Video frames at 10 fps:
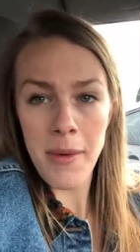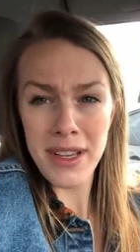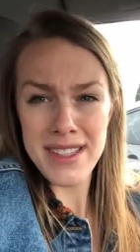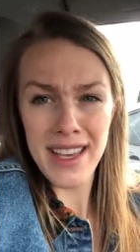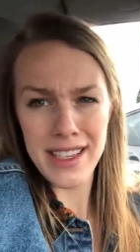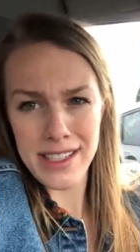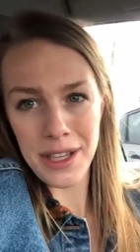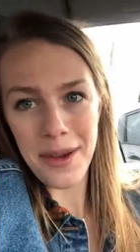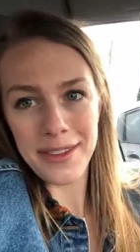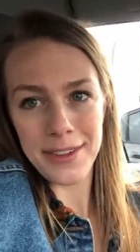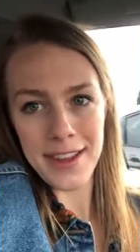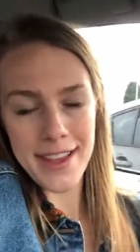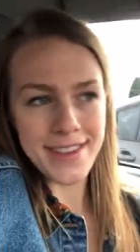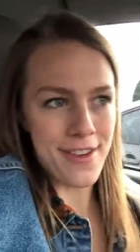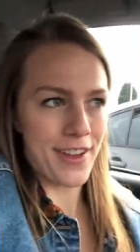I'm excited to go through
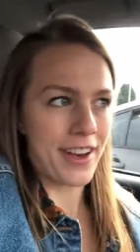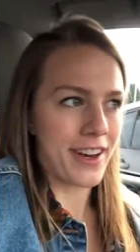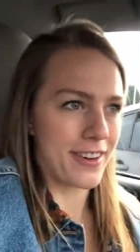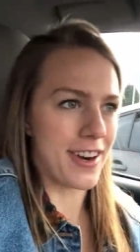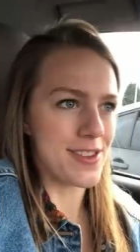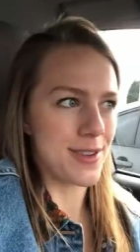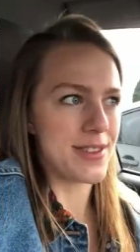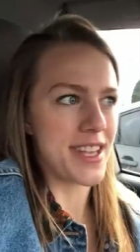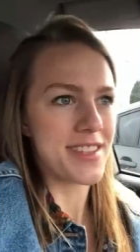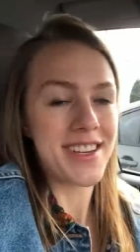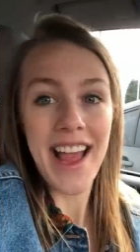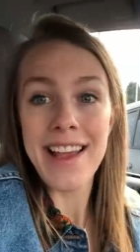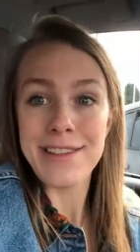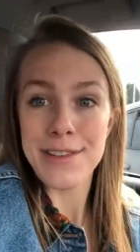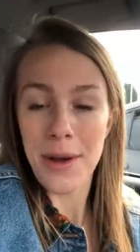that stuff I got at Crossroads
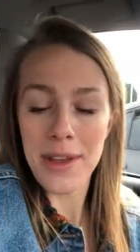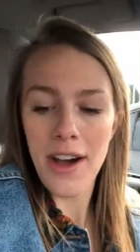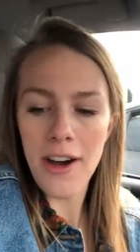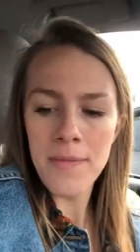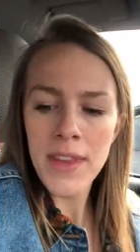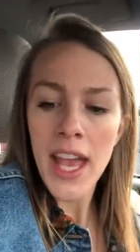yesterday and show y'all.